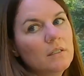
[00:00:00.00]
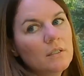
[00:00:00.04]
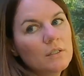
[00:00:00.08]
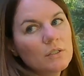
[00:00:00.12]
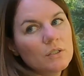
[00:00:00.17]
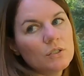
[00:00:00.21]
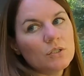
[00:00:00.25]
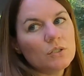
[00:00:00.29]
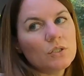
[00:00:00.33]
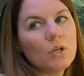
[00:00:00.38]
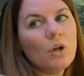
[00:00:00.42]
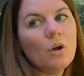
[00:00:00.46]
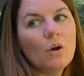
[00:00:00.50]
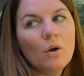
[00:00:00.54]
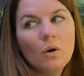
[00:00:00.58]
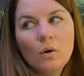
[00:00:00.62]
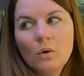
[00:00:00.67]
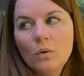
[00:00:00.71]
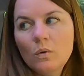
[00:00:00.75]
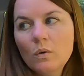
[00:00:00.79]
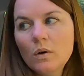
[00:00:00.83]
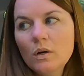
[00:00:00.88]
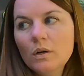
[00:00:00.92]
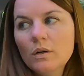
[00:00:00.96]

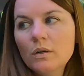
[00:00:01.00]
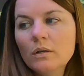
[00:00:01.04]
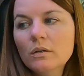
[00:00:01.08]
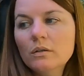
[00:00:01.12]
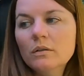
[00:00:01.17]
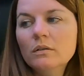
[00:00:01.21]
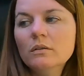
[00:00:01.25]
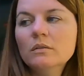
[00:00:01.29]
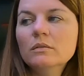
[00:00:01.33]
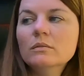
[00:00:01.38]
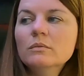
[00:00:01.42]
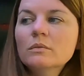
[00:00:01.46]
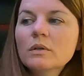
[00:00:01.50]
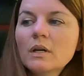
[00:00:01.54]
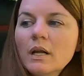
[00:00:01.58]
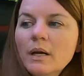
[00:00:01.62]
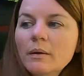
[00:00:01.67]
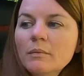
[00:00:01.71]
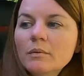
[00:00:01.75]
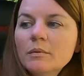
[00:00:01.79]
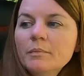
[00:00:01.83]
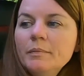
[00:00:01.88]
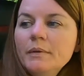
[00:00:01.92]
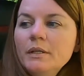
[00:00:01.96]
So what I
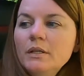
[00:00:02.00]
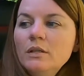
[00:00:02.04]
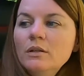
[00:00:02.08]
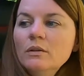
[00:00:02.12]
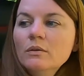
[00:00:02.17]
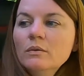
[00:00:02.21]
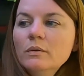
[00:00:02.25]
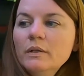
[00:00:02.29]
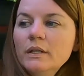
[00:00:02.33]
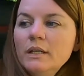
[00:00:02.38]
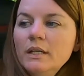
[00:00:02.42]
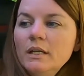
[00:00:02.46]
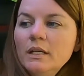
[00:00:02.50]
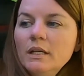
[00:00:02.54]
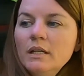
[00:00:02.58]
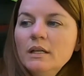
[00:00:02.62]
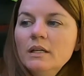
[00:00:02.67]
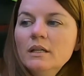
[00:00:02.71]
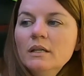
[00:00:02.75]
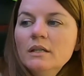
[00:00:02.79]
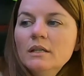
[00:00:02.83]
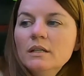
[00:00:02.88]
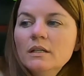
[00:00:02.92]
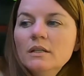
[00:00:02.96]
will be doing
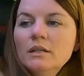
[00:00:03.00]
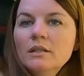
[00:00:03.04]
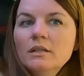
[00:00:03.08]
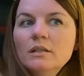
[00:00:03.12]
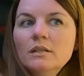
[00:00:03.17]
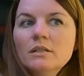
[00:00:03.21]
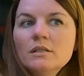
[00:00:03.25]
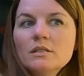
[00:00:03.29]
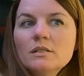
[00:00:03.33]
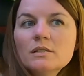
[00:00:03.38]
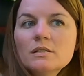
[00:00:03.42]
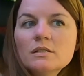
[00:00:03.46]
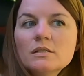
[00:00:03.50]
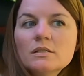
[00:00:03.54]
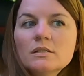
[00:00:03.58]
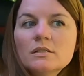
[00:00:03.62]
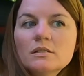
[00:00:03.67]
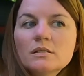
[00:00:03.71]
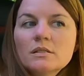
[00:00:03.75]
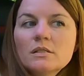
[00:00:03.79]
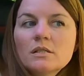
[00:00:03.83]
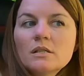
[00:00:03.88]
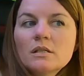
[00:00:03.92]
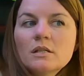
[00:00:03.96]

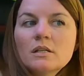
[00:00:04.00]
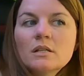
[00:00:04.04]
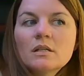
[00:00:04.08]
is,